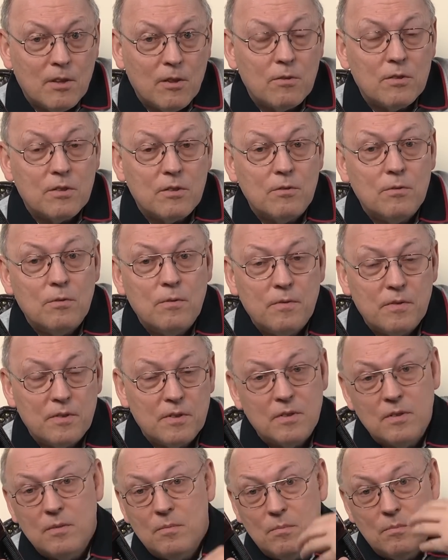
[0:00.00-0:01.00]
those
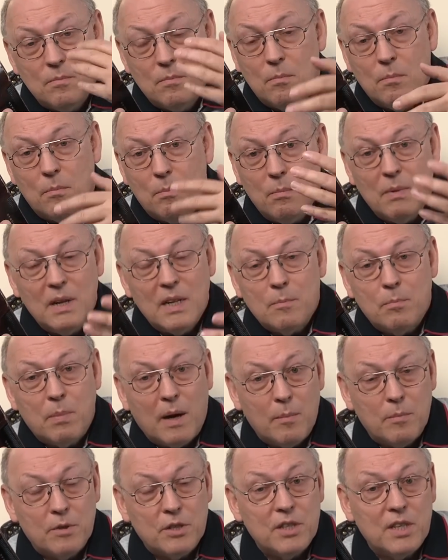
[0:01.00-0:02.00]
grooves milled
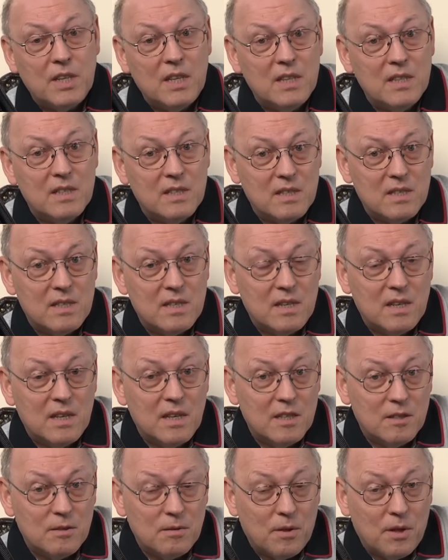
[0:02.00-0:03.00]
by machines
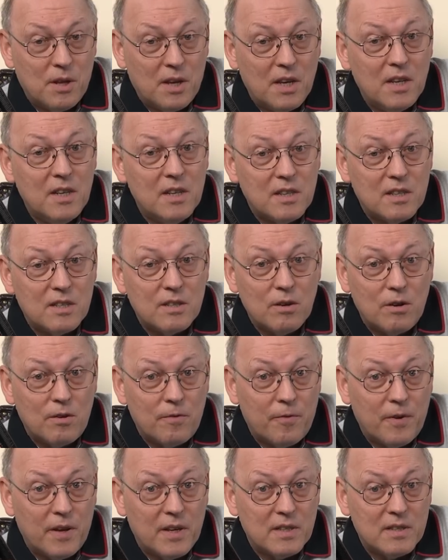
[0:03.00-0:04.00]
into the inner
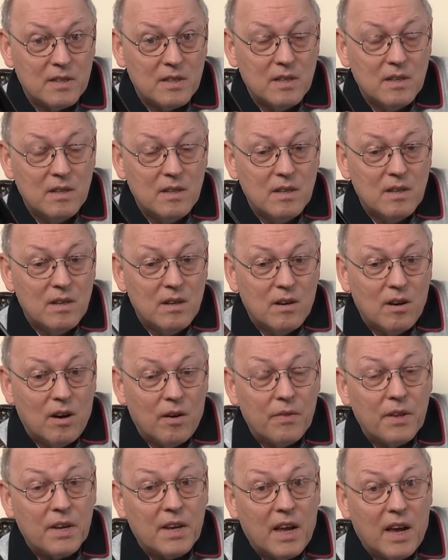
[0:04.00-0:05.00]
surface
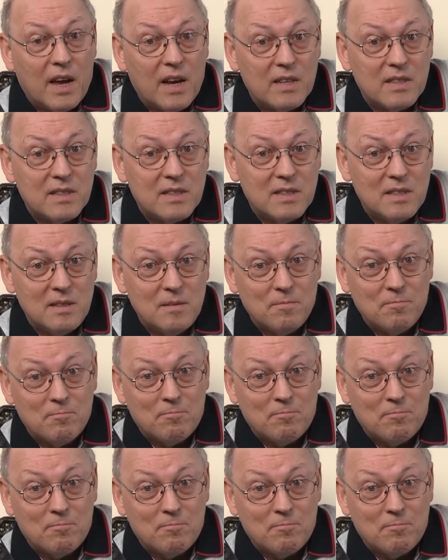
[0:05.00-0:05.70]
of the cask.